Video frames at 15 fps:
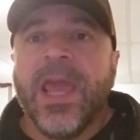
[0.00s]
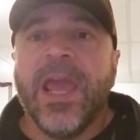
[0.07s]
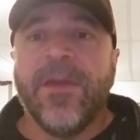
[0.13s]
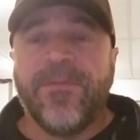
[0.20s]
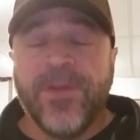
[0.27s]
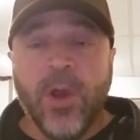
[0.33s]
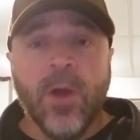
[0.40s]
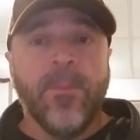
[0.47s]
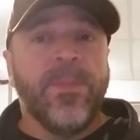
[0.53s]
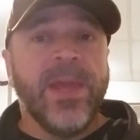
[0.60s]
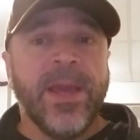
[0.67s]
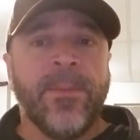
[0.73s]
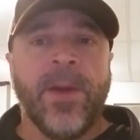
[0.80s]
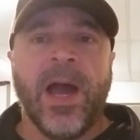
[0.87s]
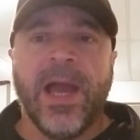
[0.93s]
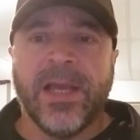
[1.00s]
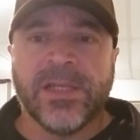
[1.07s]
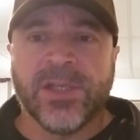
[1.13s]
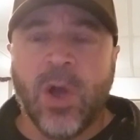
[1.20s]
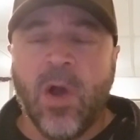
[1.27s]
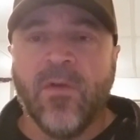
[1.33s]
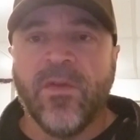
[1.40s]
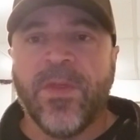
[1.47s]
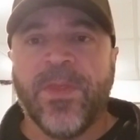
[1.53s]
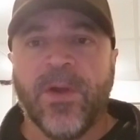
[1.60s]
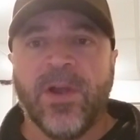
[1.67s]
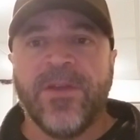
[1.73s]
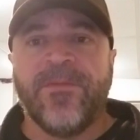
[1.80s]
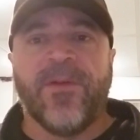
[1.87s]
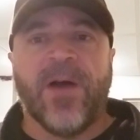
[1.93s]
If your BMI is over
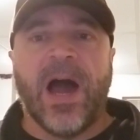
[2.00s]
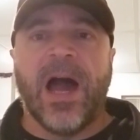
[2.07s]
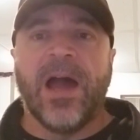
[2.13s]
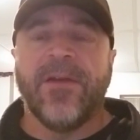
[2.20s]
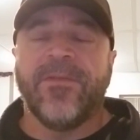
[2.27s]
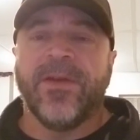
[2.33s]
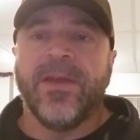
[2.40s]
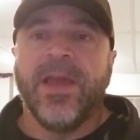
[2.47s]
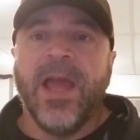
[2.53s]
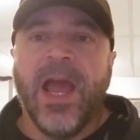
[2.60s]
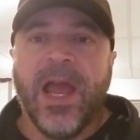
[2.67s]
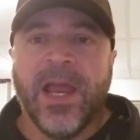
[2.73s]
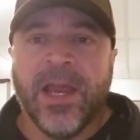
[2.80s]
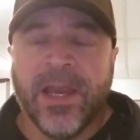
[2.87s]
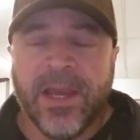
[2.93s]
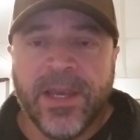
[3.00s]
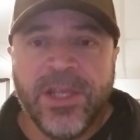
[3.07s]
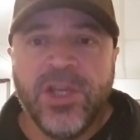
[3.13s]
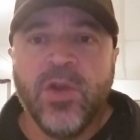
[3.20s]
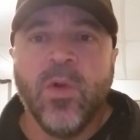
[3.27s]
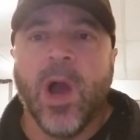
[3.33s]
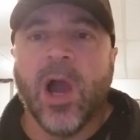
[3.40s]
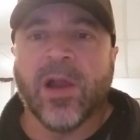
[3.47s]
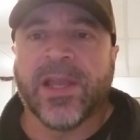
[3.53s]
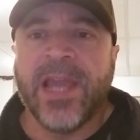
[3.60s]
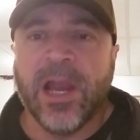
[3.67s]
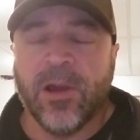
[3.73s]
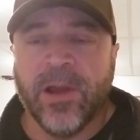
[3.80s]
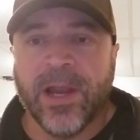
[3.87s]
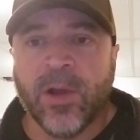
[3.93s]
35 and you are
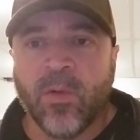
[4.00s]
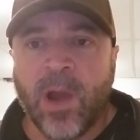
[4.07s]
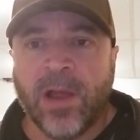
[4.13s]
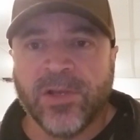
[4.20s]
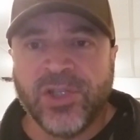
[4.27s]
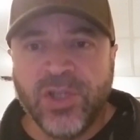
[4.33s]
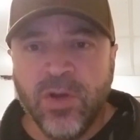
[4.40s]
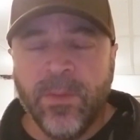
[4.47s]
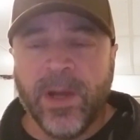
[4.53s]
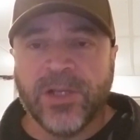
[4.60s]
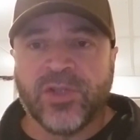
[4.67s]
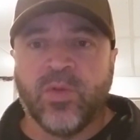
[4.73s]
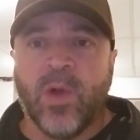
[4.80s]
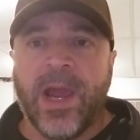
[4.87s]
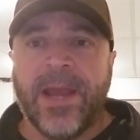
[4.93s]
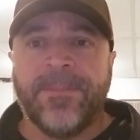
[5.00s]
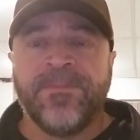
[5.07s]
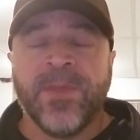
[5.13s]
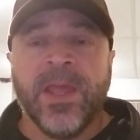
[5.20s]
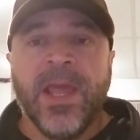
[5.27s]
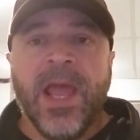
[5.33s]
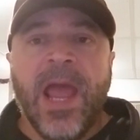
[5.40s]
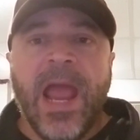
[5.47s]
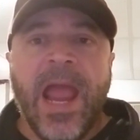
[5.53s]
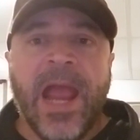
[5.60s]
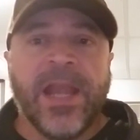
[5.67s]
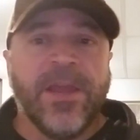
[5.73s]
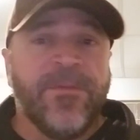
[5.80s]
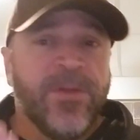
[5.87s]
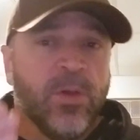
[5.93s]
carrying around too much weight,
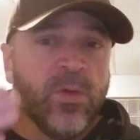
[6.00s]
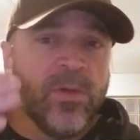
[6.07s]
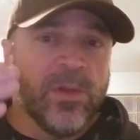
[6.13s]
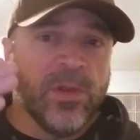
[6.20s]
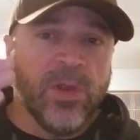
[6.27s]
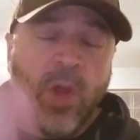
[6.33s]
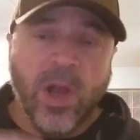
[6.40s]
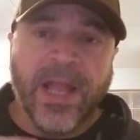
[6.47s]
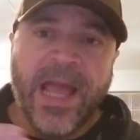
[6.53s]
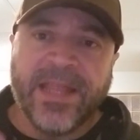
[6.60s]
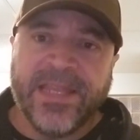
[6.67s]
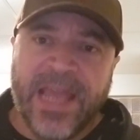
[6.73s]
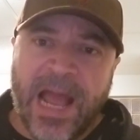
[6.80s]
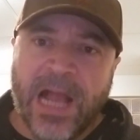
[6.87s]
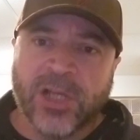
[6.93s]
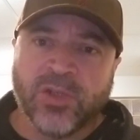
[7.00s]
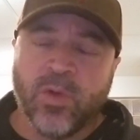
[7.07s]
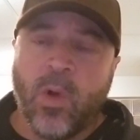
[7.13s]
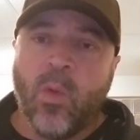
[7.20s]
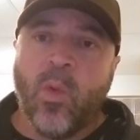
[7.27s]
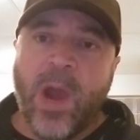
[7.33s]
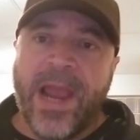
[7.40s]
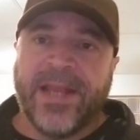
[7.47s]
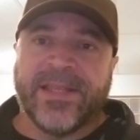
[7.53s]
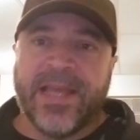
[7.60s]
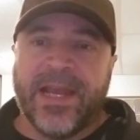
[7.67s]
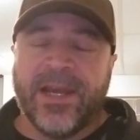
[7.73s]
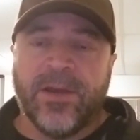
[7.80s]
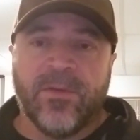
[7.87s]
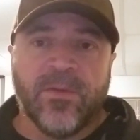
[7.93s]
and if you look at the actual weight
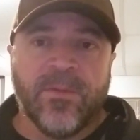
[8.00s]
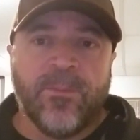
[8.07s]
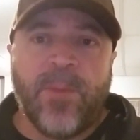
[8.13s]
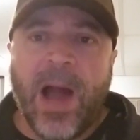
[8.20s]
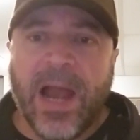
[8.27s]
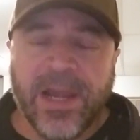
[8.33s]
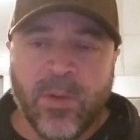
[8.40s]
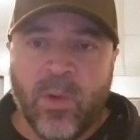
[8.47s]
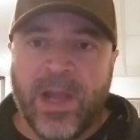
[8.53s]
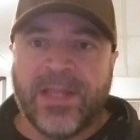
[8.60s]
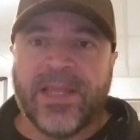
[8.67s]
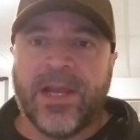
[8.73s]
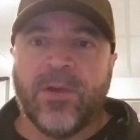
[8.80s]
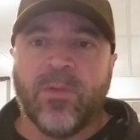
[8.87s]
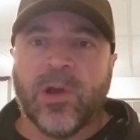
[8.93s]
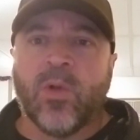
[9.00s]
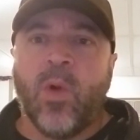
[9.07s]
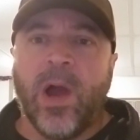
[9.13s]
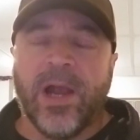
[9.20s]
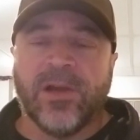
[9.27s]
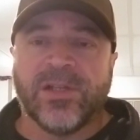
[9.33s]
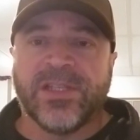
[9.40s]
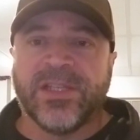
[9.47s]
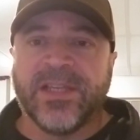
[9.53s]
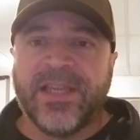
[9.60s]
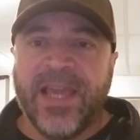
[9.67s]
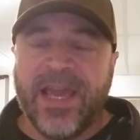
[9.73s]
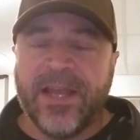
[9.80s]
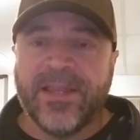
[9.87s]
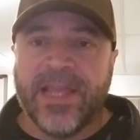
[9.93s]
that it body weight that it requires to
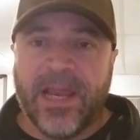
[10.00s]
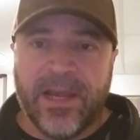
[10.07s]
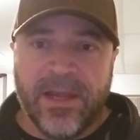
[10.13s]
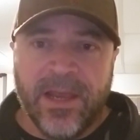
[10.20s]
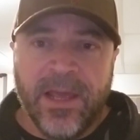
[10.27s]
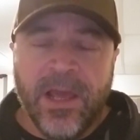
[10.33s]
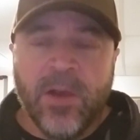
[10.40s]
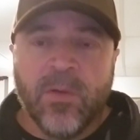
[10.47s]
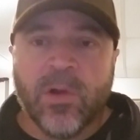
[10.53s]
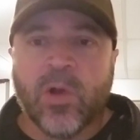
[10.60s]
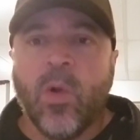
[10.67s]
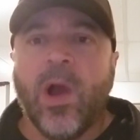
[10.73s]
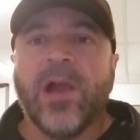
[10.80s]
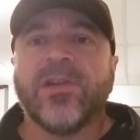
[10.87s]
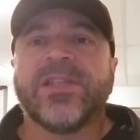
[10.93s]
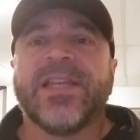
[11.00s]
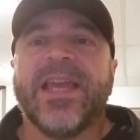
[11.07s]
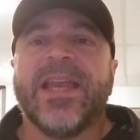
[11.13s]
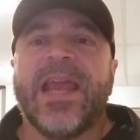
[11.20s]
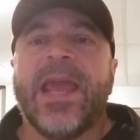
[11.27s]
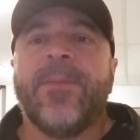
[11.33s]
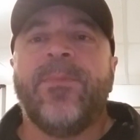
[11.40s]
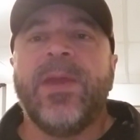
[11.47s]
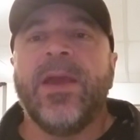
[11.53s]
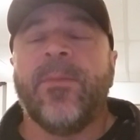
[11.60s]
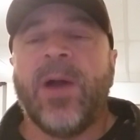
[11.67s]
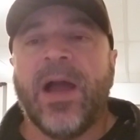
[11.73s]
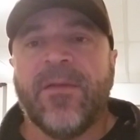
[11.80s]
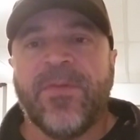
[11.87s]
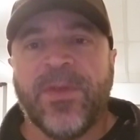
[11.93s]
get that requires to get a
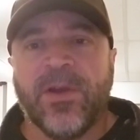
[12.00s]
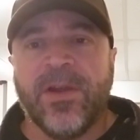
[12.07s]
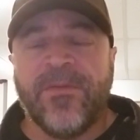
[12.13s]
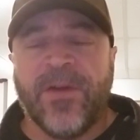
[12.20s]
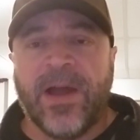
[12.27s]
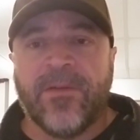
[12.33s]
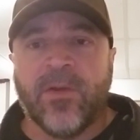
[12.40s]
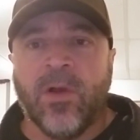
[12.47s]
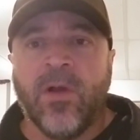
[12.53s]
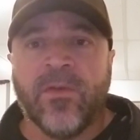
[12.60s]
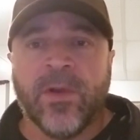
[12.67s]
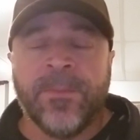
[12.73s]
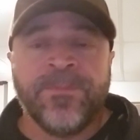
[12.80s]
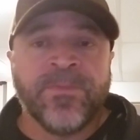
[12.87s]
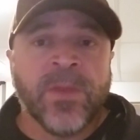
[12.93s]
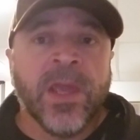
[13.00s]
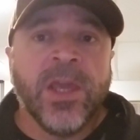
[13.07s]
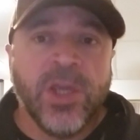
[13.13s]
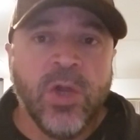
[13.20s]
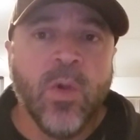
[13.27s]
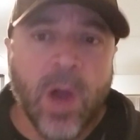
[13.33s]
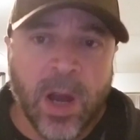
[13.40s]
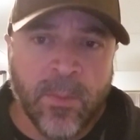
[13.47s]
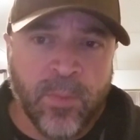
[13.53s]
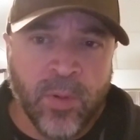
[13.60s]
BMI of 35 or over, you are